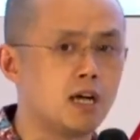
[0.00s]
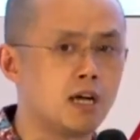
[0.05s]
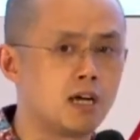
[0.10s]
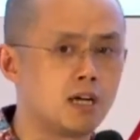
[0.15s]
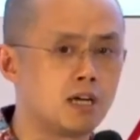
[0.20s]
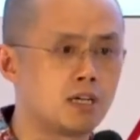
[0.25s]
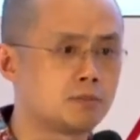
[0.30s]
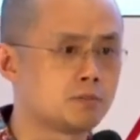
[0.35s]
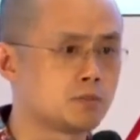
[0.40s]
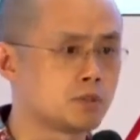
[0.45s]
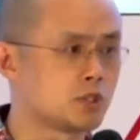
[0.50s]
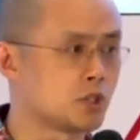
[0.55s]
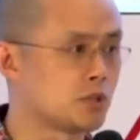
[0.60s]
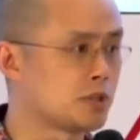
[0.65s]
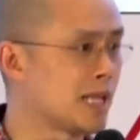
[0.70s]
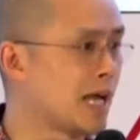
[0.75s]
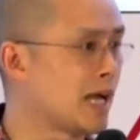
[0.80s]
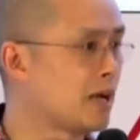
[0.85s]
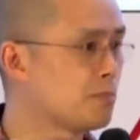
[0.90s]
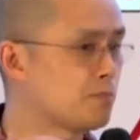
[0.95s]

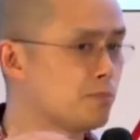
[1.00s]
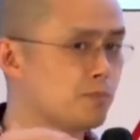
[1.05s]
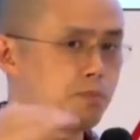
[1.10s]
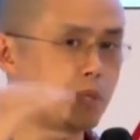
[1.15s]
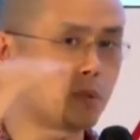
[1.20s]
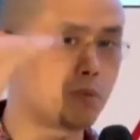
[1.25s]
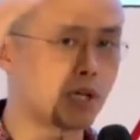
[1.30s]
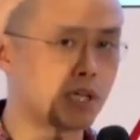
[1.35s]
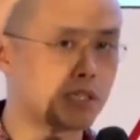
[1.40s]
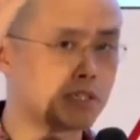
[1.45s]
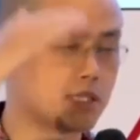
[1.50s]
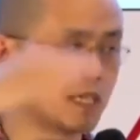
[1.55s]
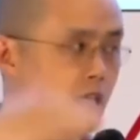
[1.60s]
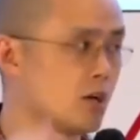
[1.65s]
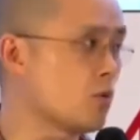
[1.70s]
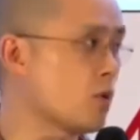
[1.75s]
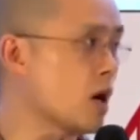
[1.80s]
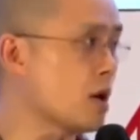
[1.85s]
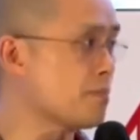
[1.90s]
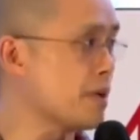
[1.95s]
So now people can see
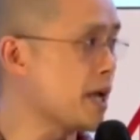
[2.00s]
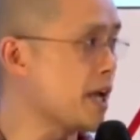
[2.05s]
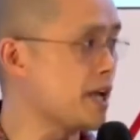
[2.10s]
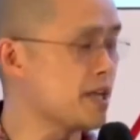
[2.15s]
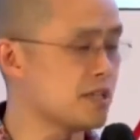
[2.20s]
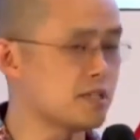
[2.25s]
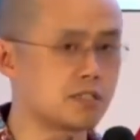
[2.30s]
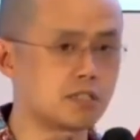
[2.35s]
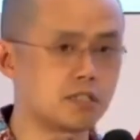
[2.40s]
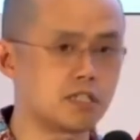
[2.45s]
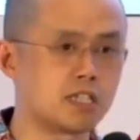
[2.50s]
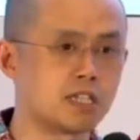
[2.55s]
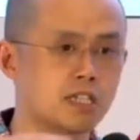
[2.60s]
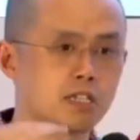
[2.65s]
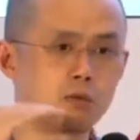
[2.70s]
on one page